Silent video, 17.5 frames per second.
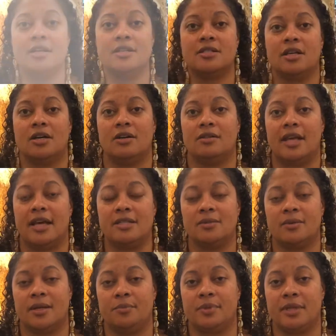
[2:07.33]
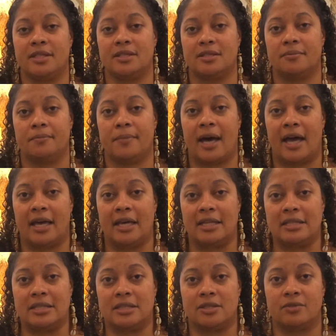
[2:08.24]
So that's what implicit
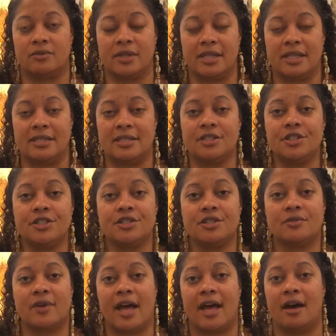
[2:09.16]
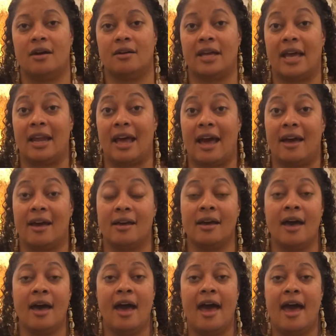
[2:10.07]
bias really centers around, and I
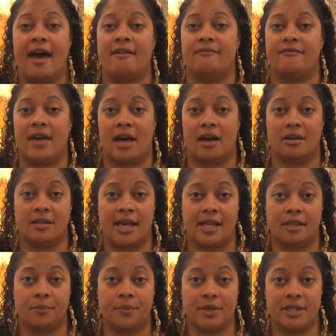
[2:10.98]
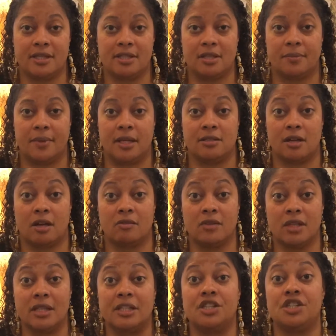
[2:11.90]
have found that the participants are
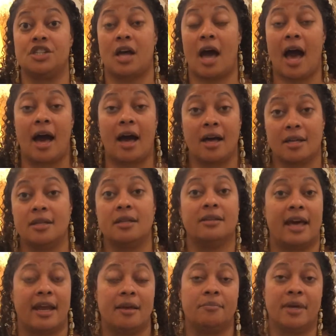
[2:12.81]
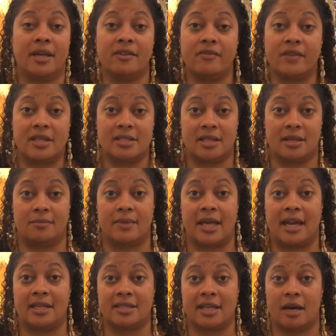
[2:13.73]
really shocked that it benefits them,
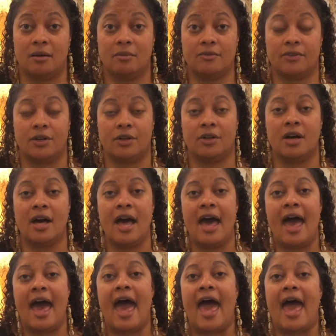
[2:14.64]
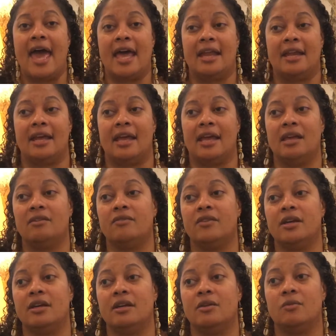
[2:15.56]
that it's helpful. And
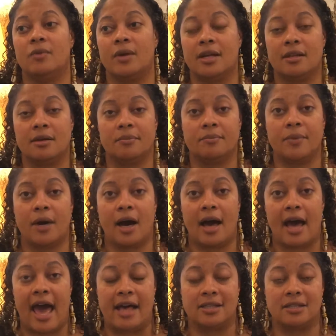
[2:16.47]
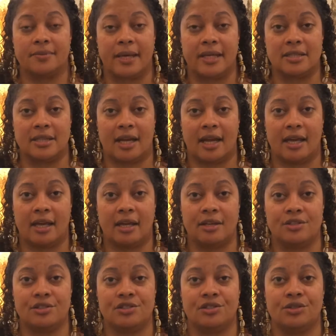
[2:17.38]
even one of the aspects that I get
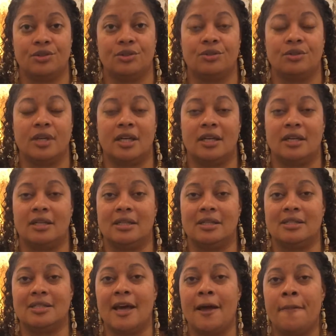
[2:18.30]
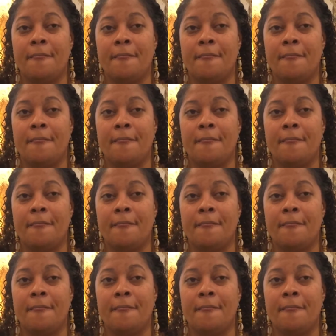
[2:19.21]
into is